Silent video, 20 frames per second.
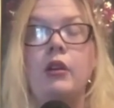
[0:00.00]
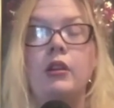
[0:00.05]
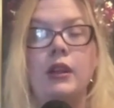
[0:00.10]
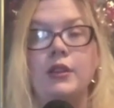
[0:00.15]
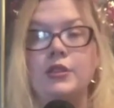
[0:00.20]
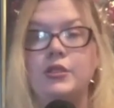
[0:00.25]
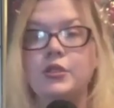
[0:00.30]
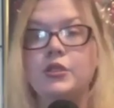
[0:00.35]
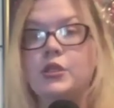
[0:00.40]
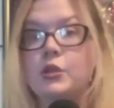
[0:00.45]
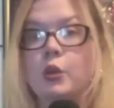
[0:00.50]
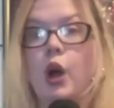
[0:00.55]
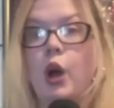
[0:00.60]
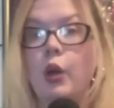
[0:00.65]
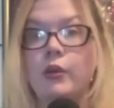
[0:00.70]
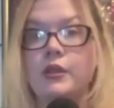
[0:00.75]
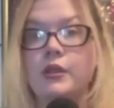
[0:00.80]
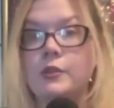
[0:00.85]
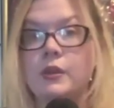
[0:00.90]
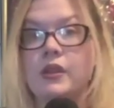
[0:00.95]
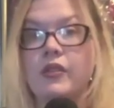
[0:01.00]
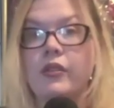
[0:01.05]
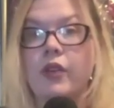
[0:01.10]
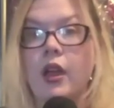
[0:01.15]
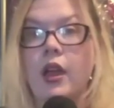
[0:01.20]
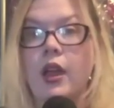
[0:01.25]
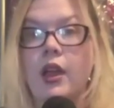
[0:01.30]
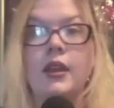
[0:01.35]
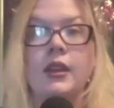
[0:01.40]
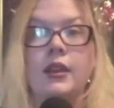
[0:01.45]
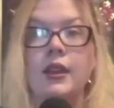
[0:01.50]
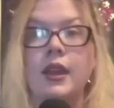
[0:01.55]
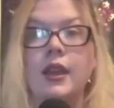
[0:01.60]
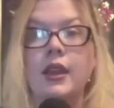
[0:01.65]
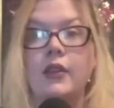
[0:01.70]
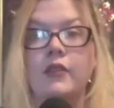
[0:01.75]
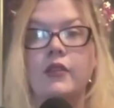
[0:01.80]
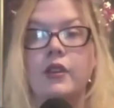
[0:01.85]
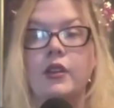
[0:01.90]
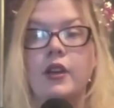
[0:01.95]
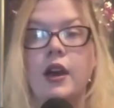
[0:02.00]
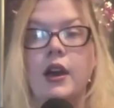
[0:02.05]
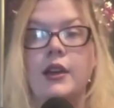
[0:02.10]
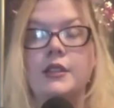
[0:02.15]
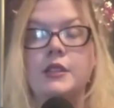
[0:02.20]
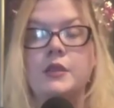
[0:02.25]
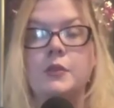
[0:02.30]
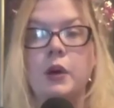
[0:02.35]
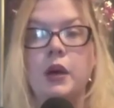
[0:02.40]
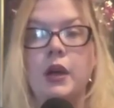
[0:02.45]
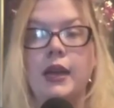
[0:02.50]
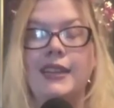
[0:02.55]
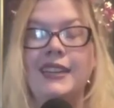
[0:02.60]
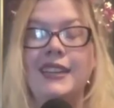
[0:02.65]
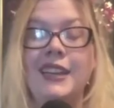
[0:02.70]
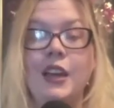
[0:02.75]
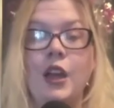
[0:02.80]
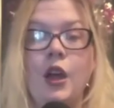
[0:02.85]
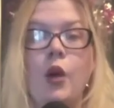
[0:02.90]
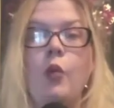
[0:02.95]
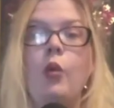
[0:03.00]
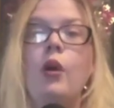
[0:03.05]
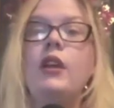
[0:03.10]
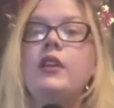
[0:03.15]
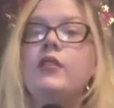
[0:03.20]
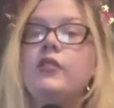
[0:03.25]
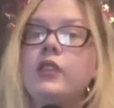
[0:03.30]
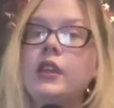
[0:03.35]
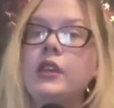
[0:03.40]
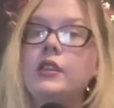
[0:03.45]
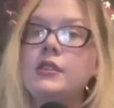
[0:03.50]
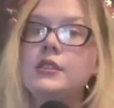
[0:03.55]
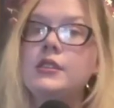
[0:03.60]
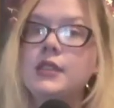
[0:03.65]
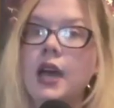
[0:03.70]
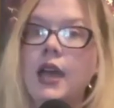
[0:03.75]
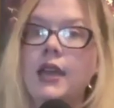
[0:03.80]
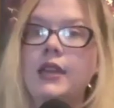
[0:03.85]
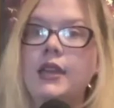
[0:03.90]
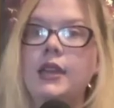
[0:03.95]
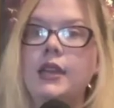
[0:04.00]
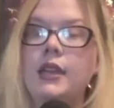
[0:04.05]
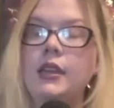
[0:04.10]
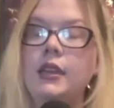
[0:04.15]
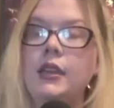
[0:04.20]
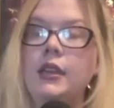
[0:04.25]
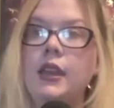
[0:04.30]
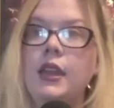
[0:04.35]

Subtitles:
Like Zeus will always be fine and king of the gods, but what if he decided